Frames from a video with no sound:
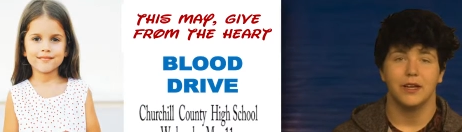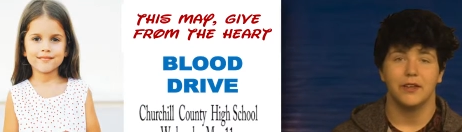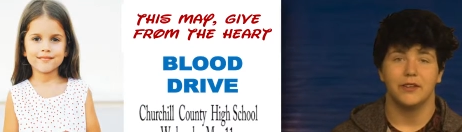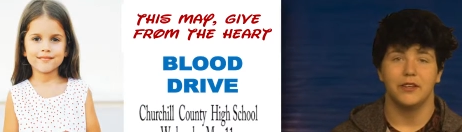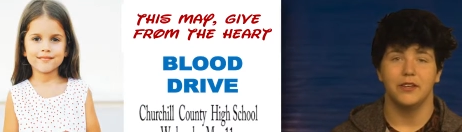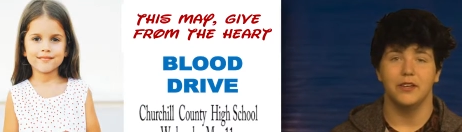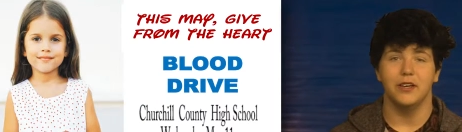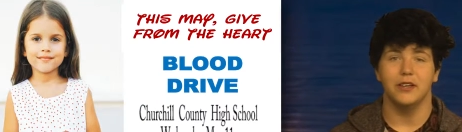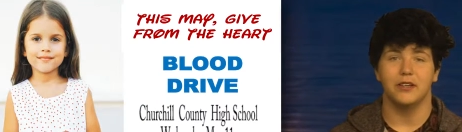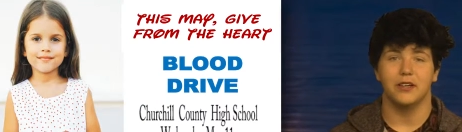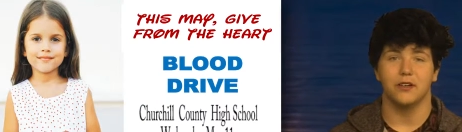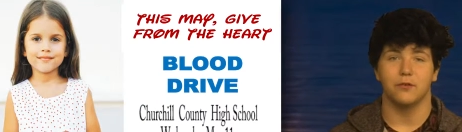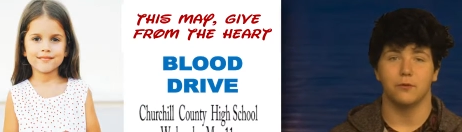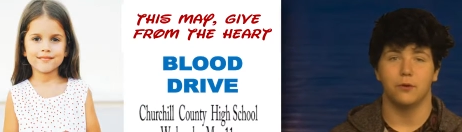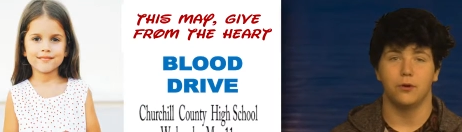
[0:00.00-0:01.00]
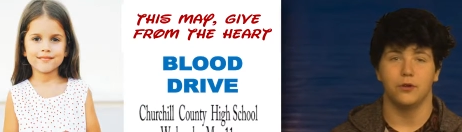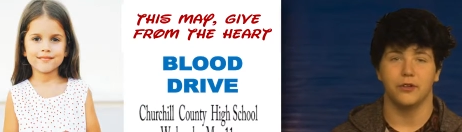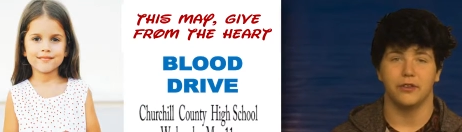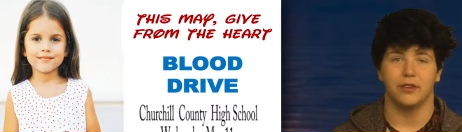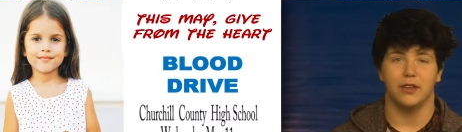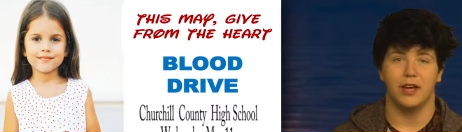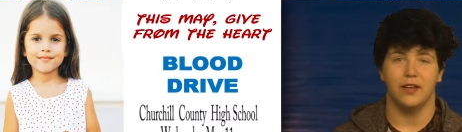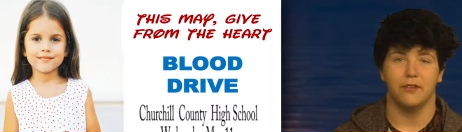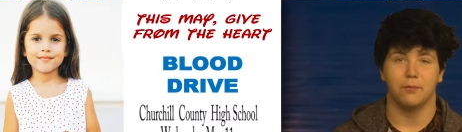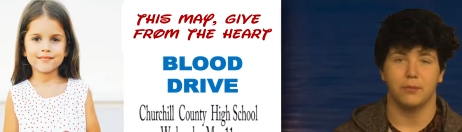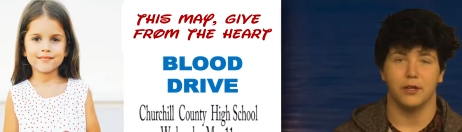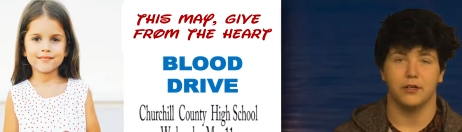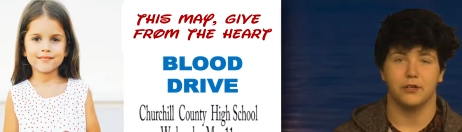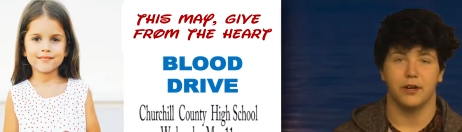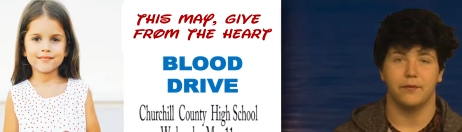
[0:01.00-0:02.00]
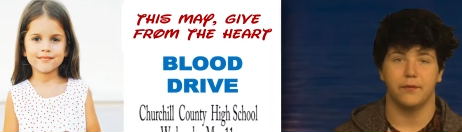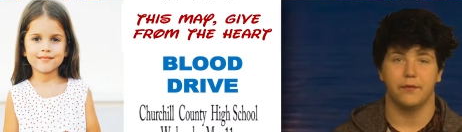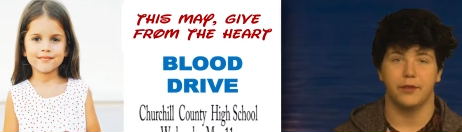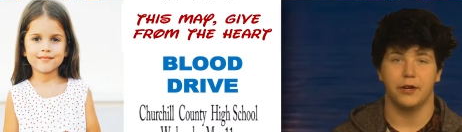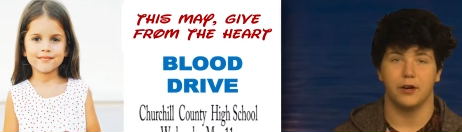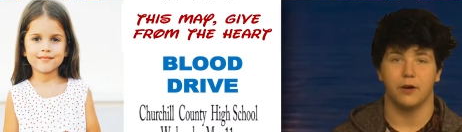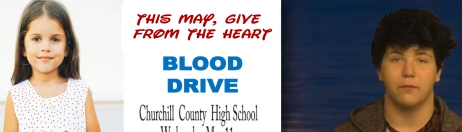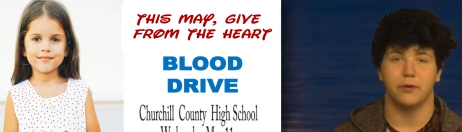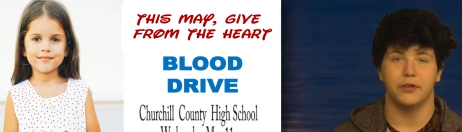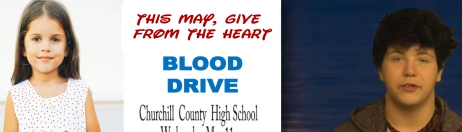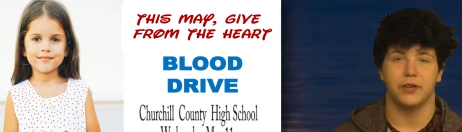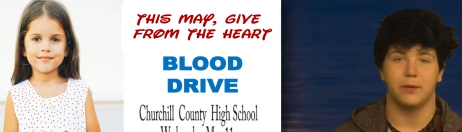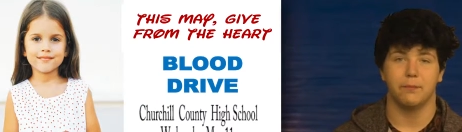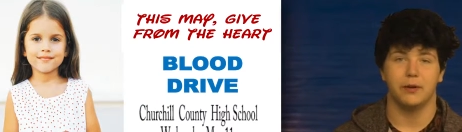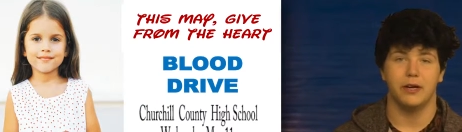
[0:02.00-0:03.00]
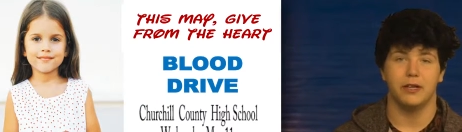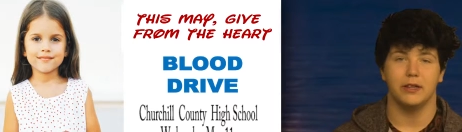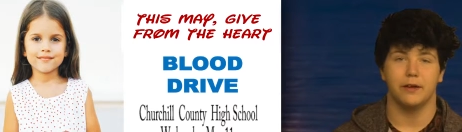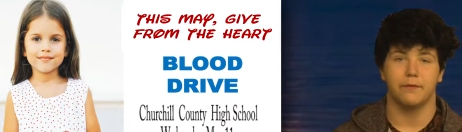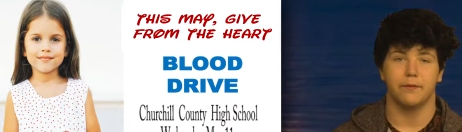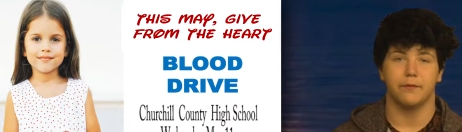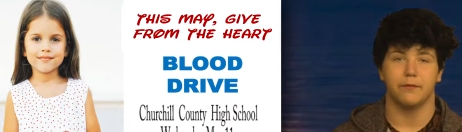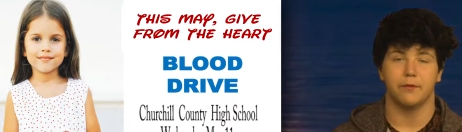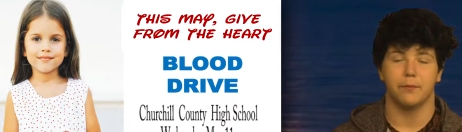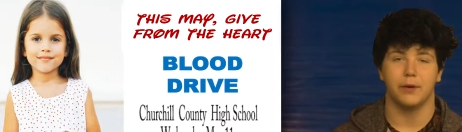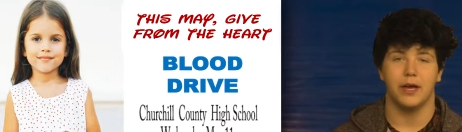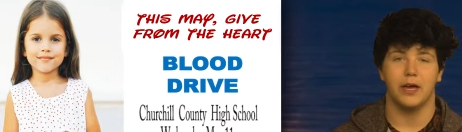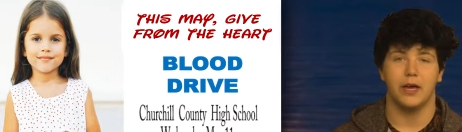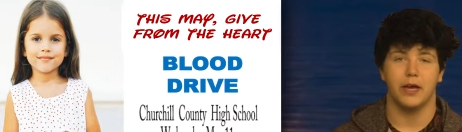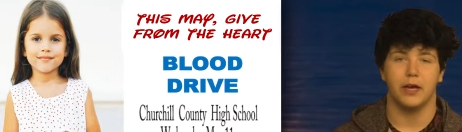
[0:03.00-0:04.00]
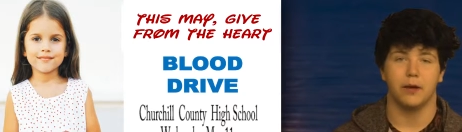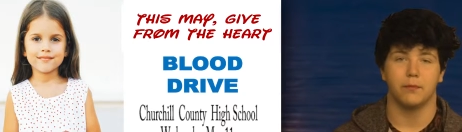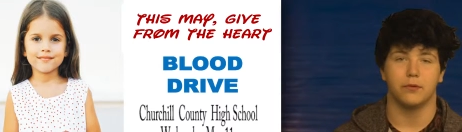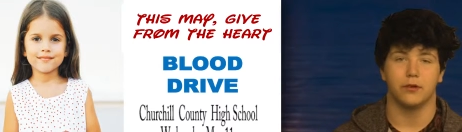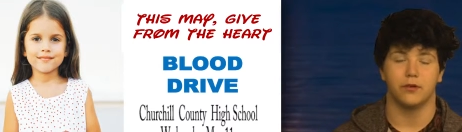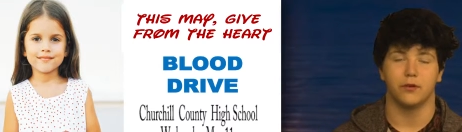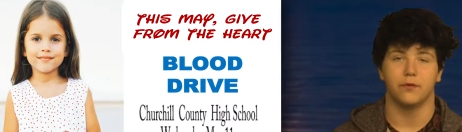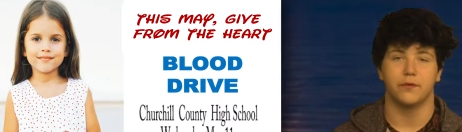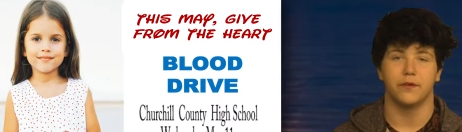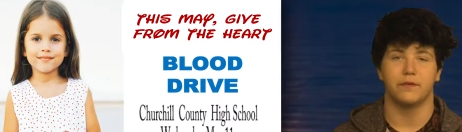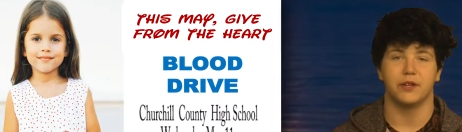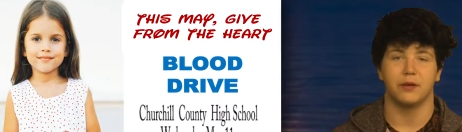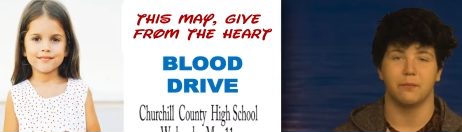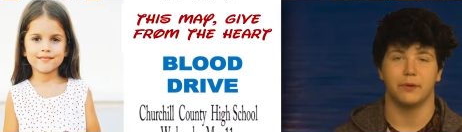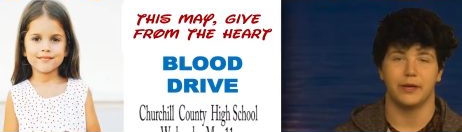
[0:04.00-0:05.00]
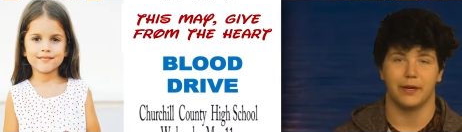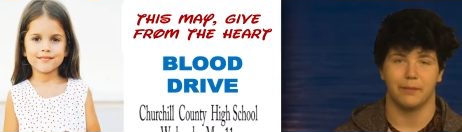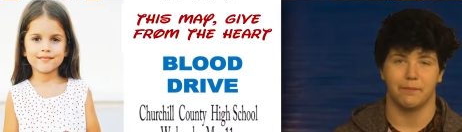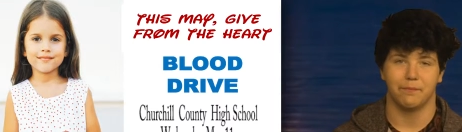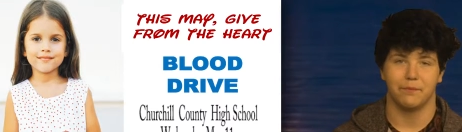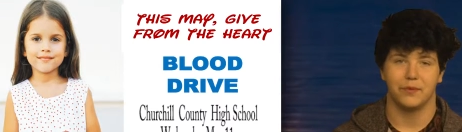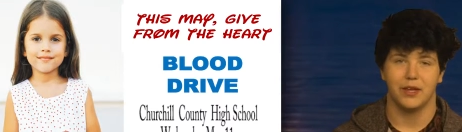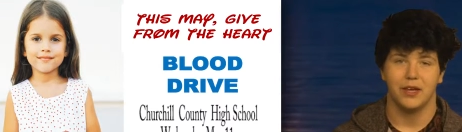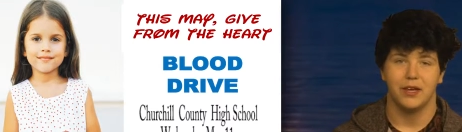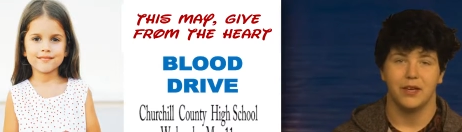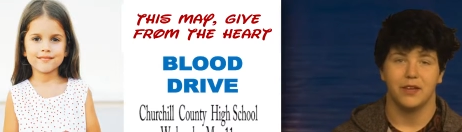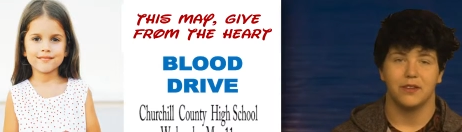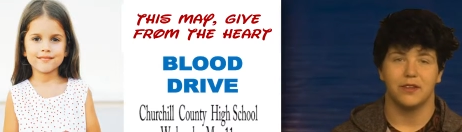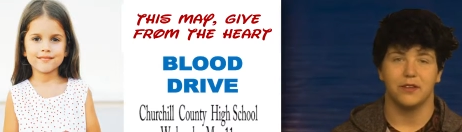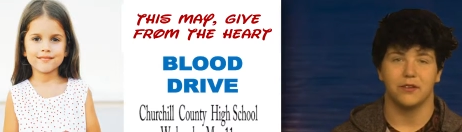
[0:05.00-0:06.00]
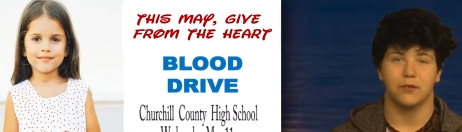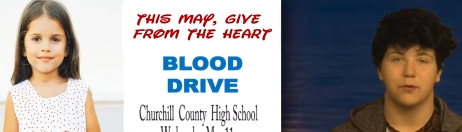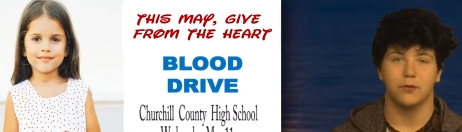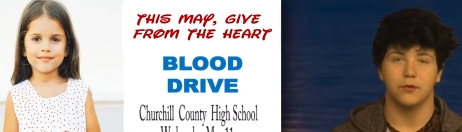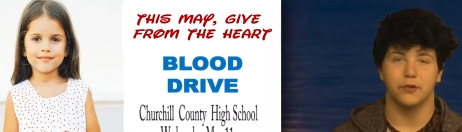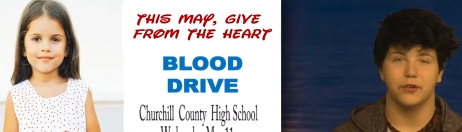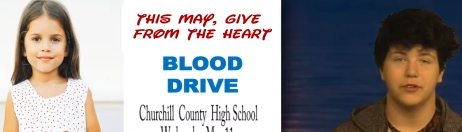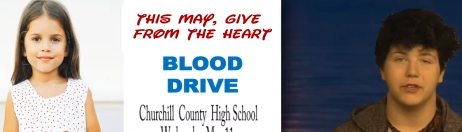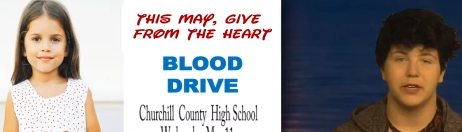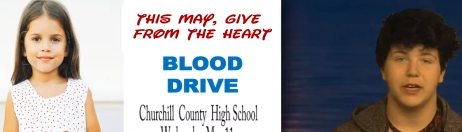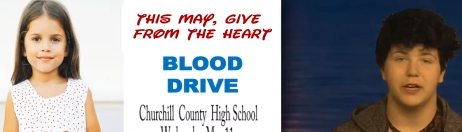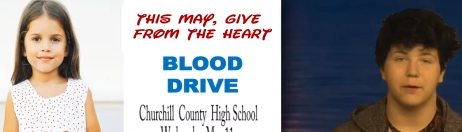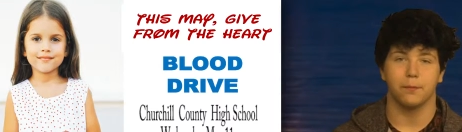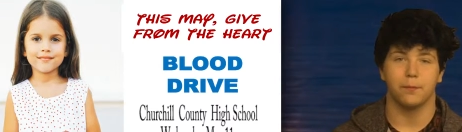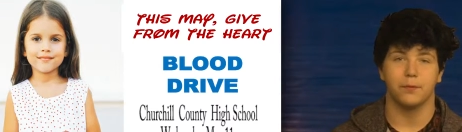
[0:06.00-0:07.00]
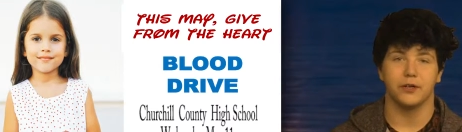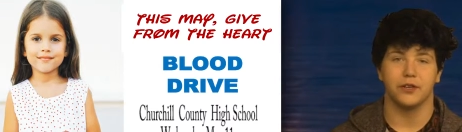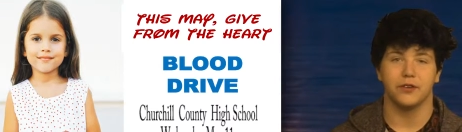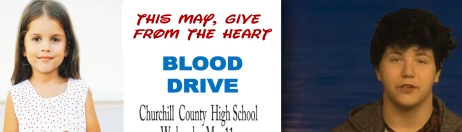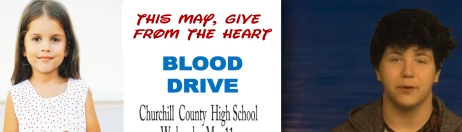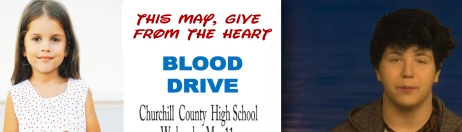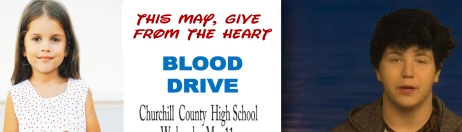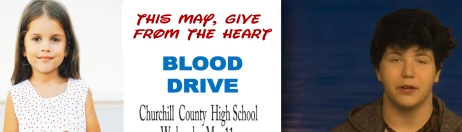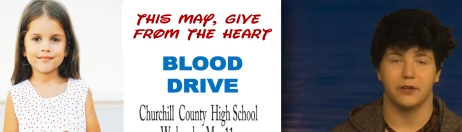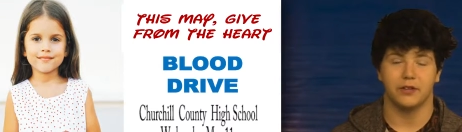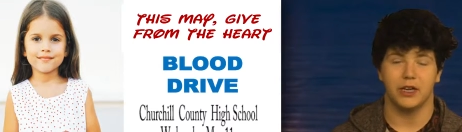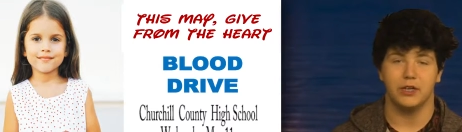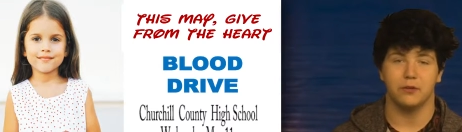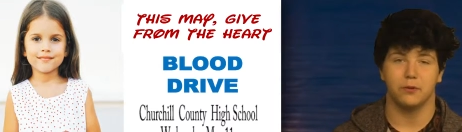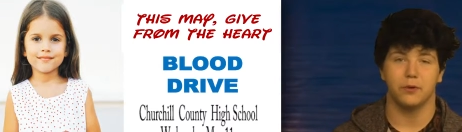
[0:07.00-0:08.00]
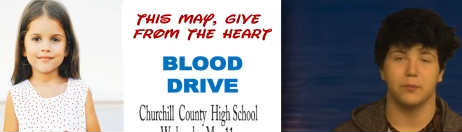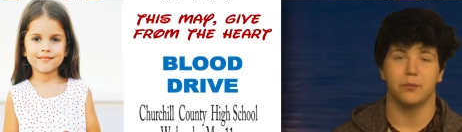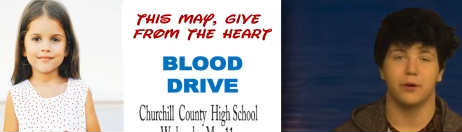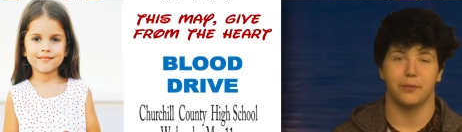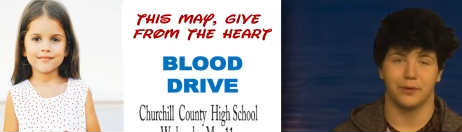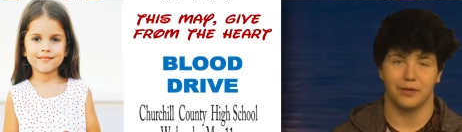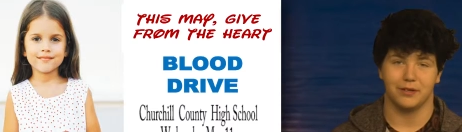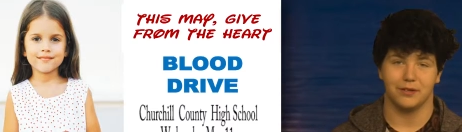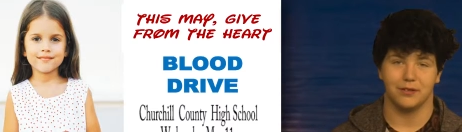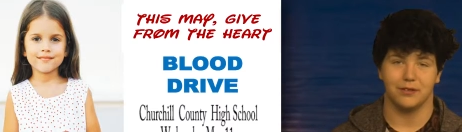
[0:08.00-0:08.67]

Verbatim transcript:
Speaker 1: CCHS will hold its last blood drive of the year on Wednesday, May 11th from 8 a.m. to 2.15 p.m. See the school nurse to get your permission slip and to schedule an appointment.